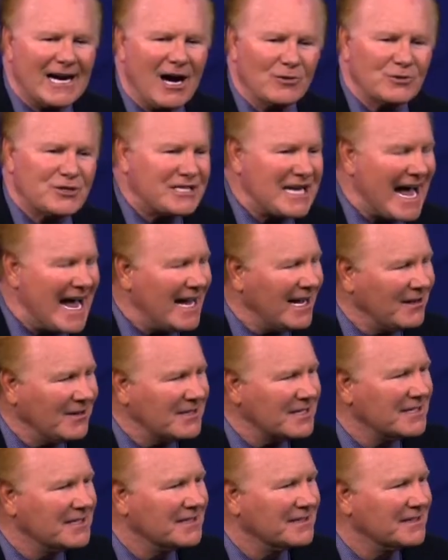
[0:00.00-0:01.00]
Ghost out?
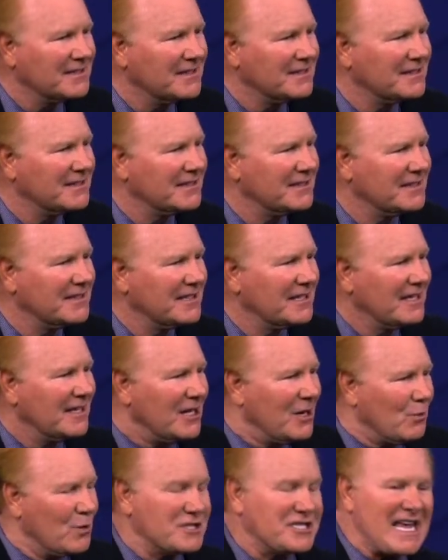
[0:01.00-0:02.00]

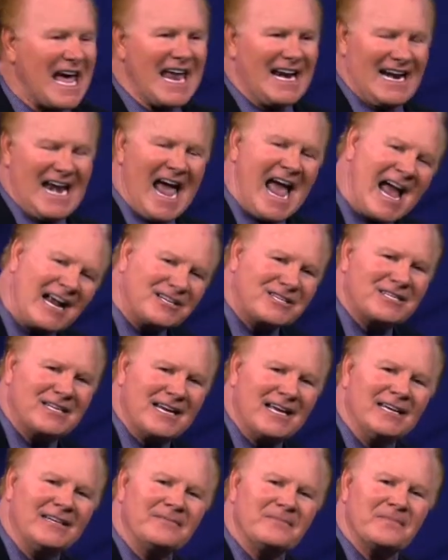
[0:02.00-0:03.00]
Was that an
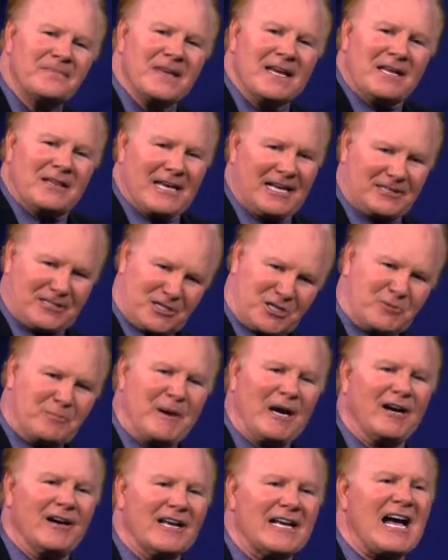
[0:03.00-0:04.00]
accident? That the
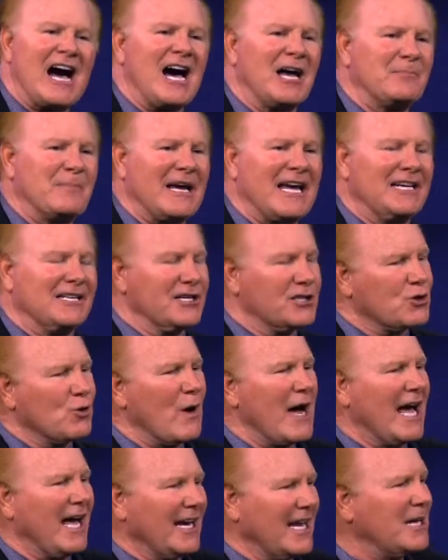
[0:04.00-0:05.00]
Spirit of God begin to
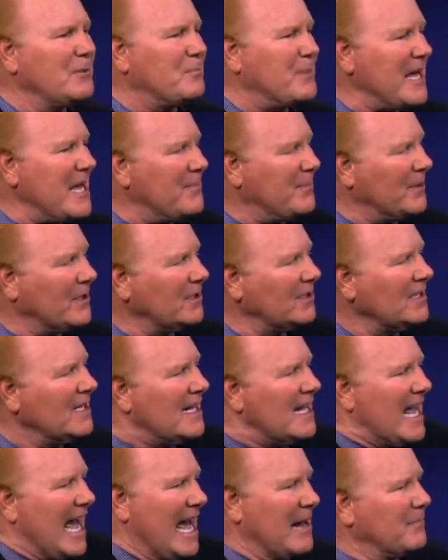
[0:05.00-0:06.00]
dwell in people
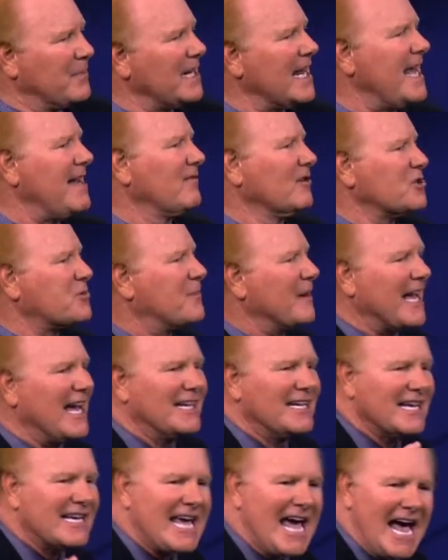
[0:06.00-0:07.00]
and believers
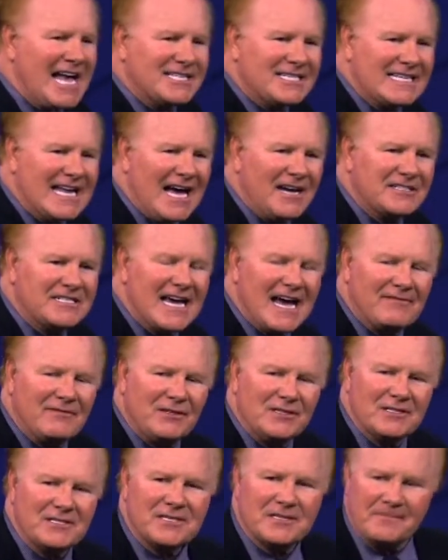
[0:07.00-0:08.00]
begin to cast out
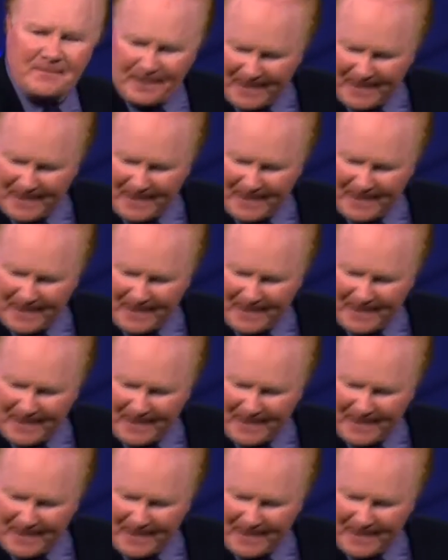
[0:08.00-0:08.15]
devils.